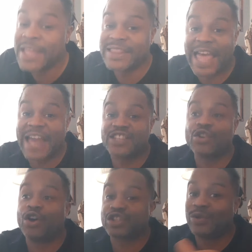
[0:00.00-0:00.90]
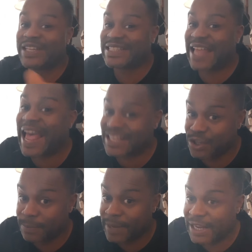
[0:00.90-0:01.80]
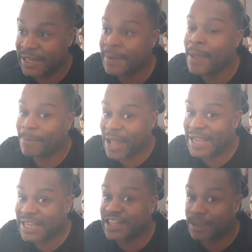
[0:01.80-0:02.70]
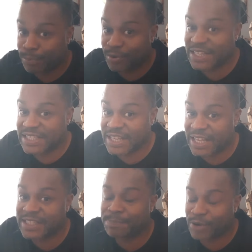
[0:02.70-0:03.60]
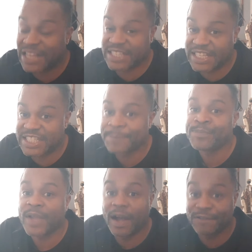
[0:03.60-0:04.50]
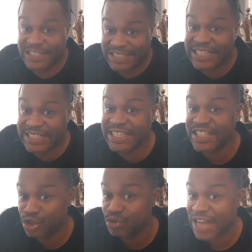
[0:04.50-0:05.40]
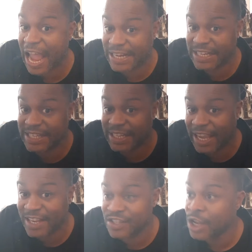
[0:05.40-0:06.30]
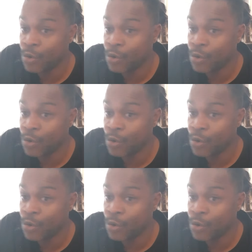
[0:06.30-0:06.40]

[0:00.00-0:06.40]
That is also exacerbated by, again, the presence of Citizens United, the case,